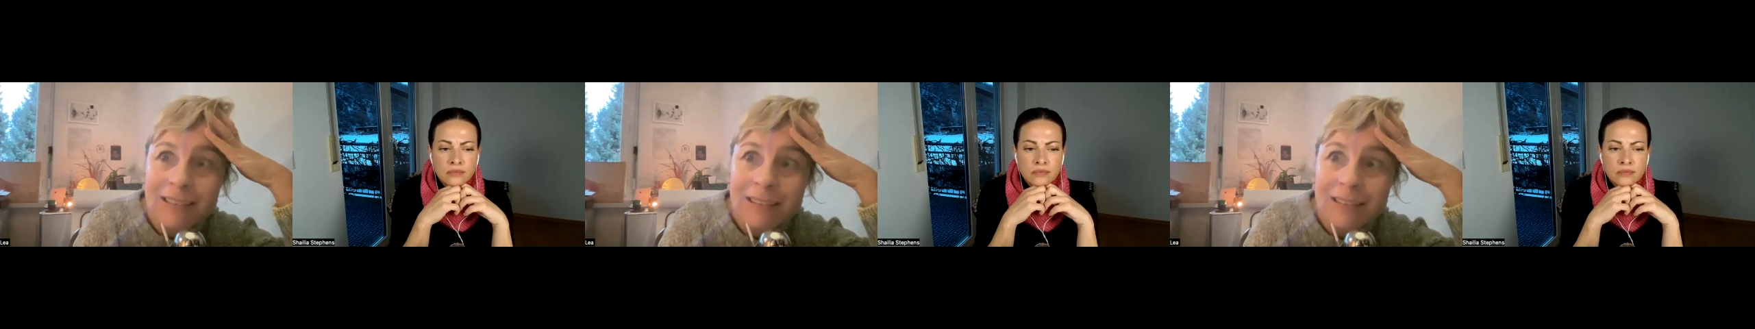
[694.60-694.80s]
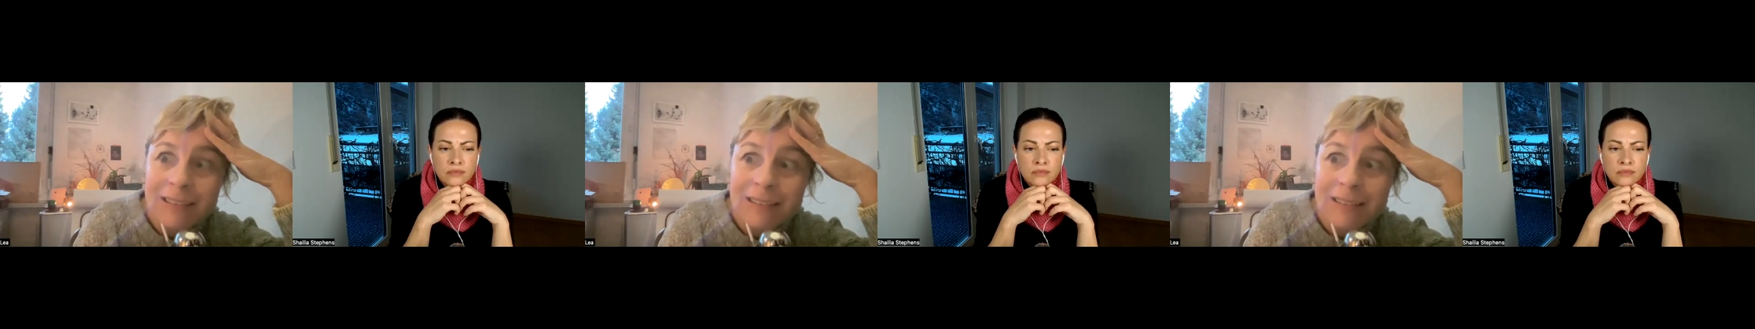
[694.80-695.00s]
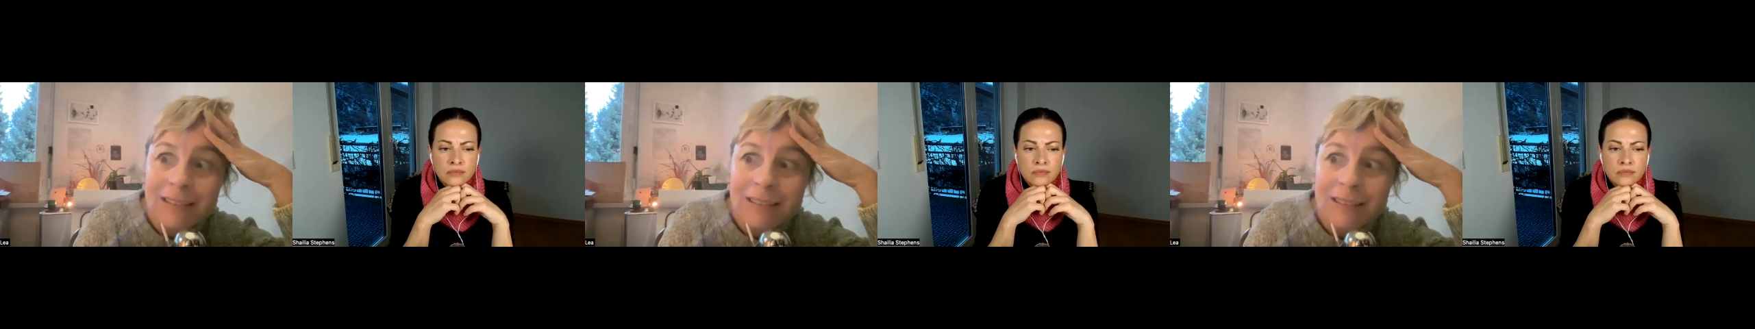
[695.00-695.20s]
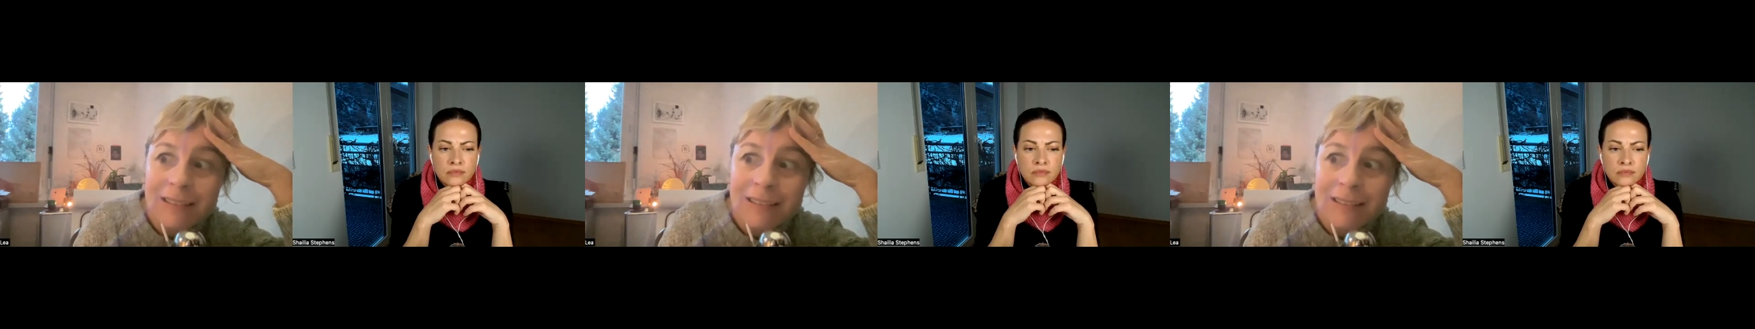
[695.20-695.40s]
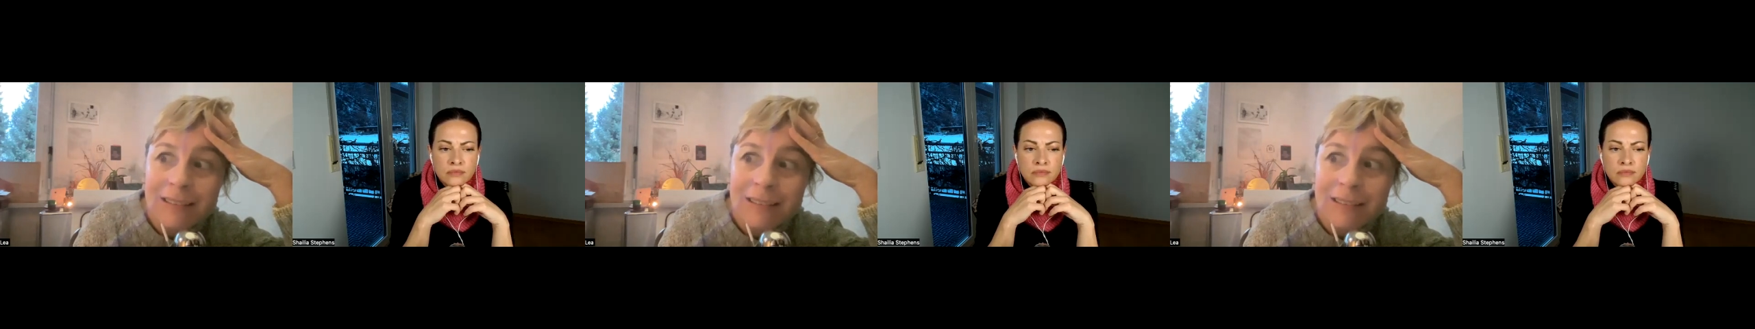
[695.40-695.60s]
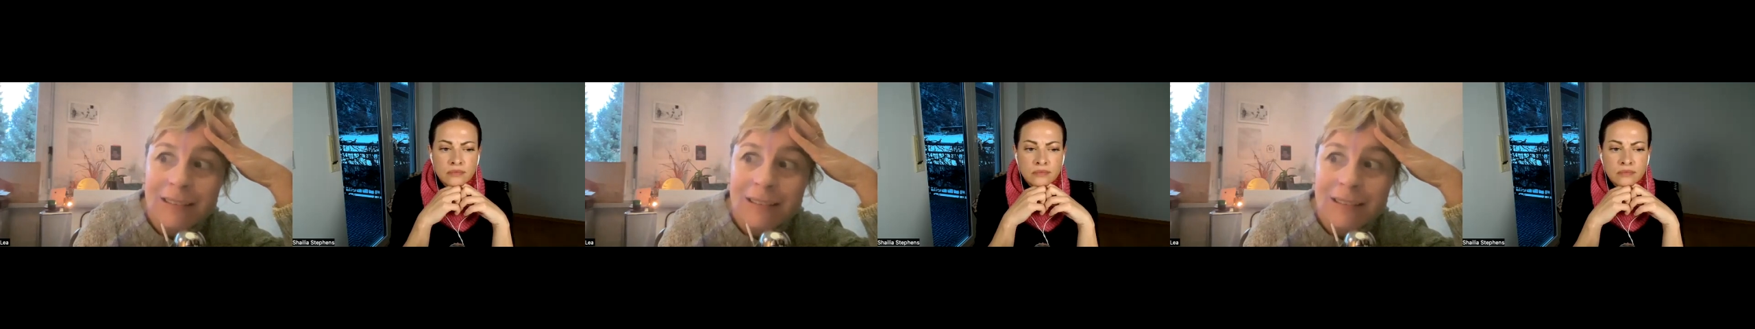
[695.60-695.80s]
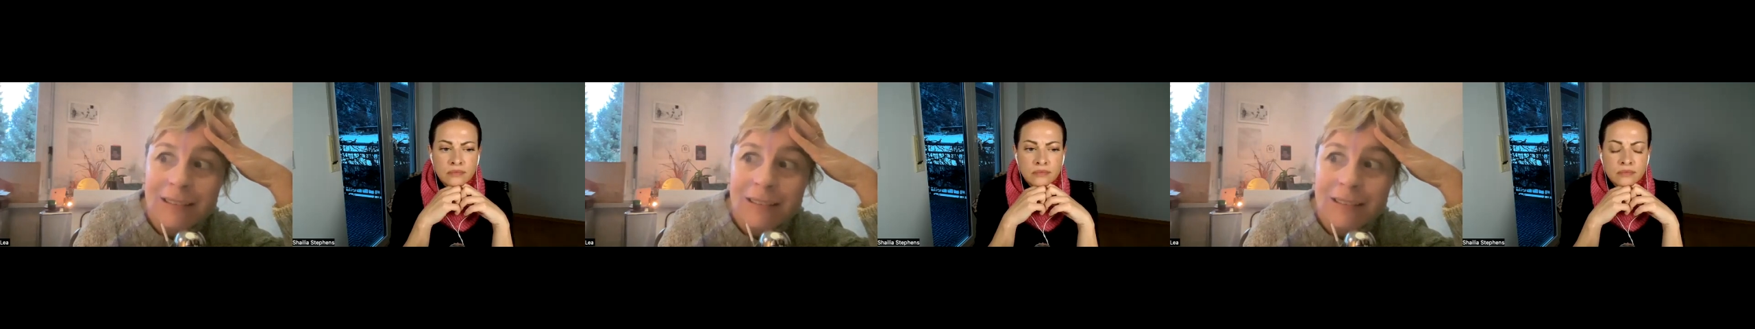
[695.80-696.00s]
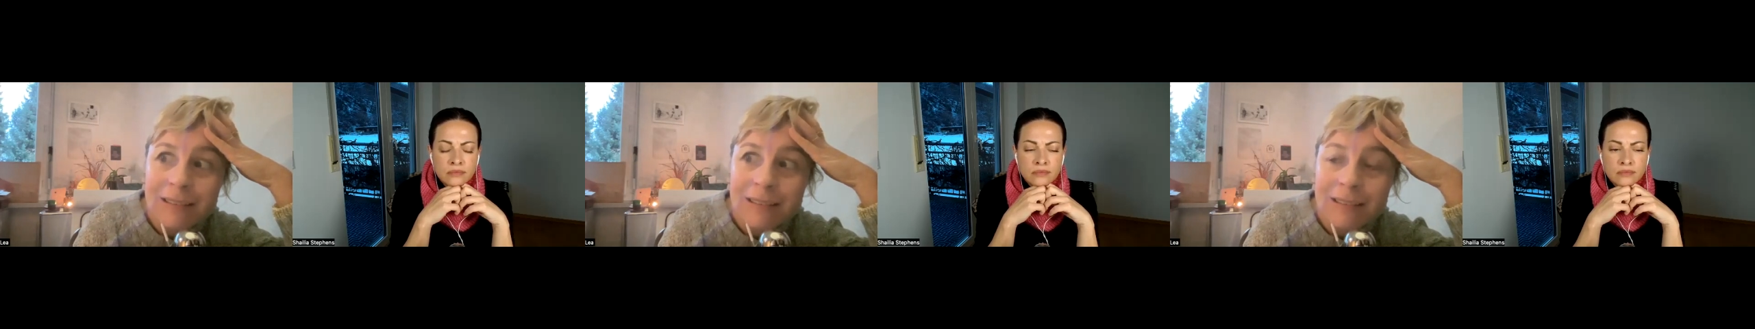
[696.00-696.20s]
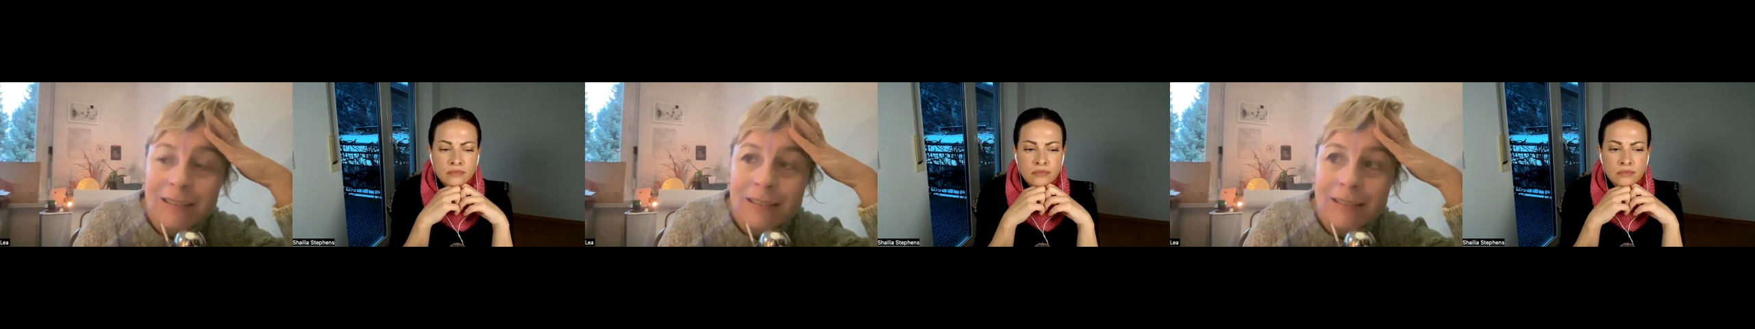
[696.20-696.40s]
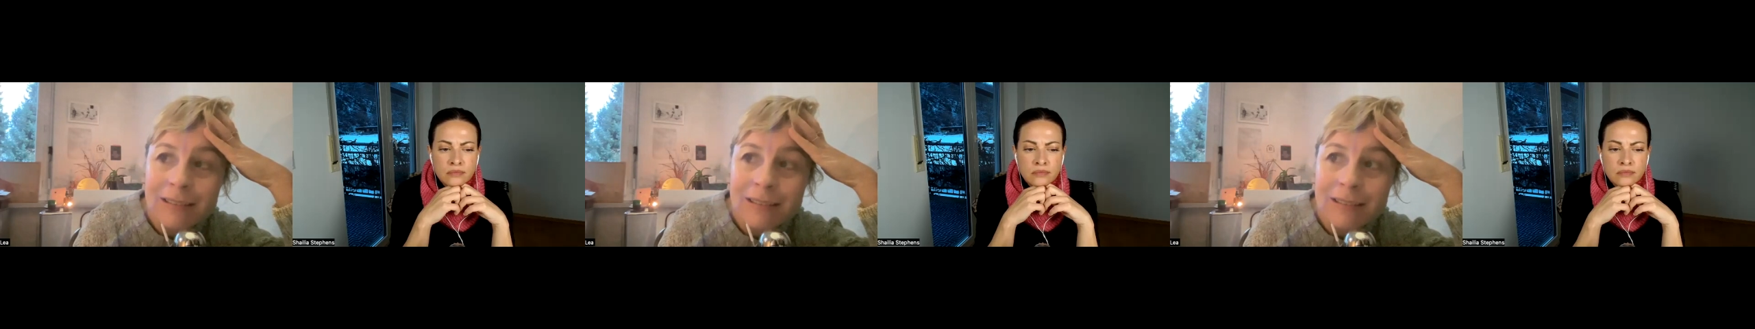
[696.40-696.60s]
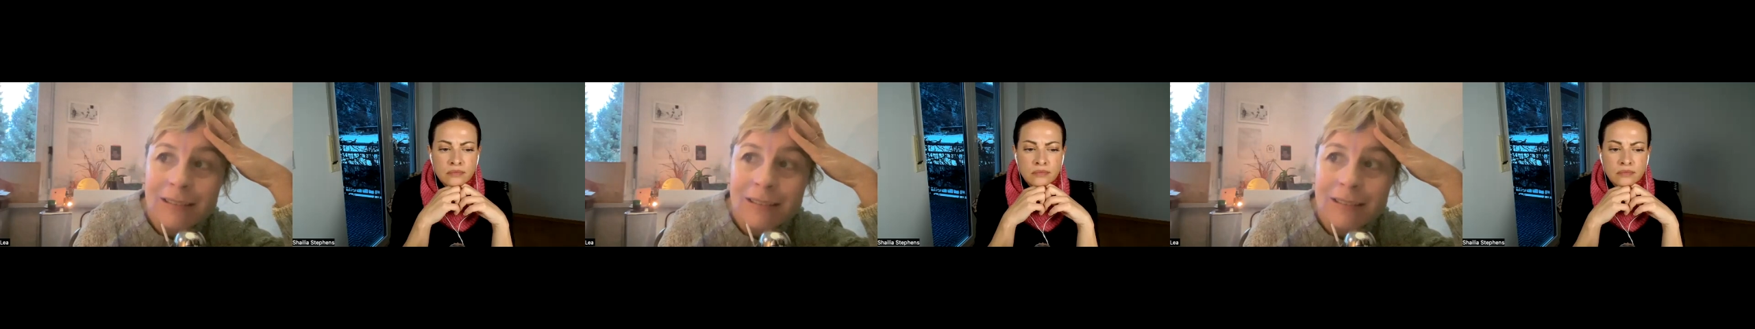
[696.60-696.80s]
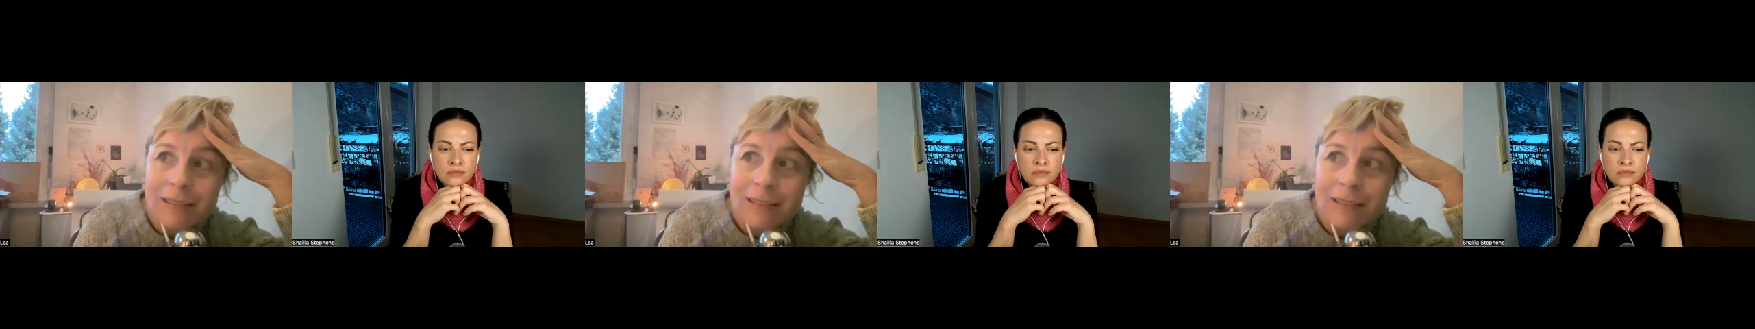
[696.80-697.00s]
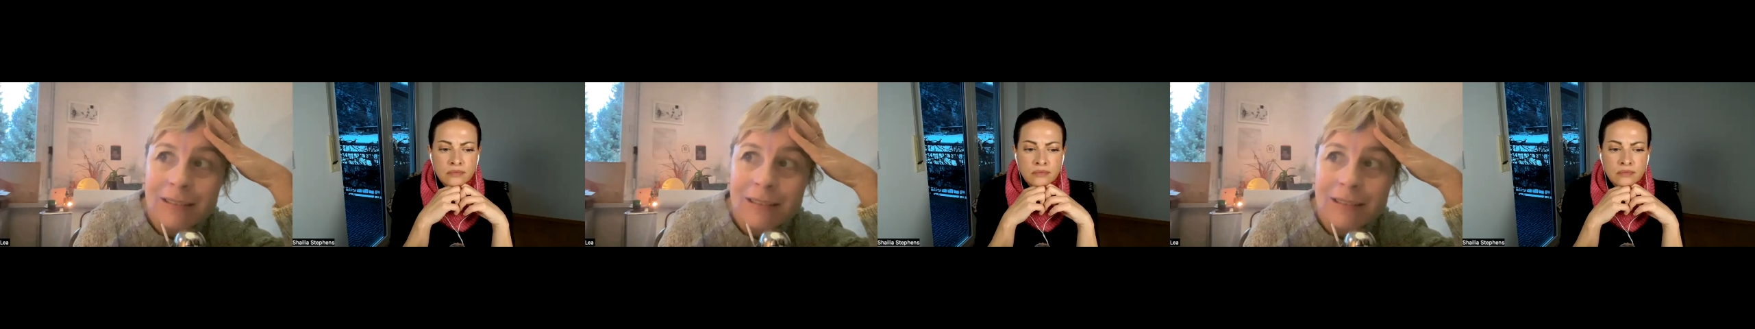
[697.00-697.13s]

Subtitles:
Nobody speaks.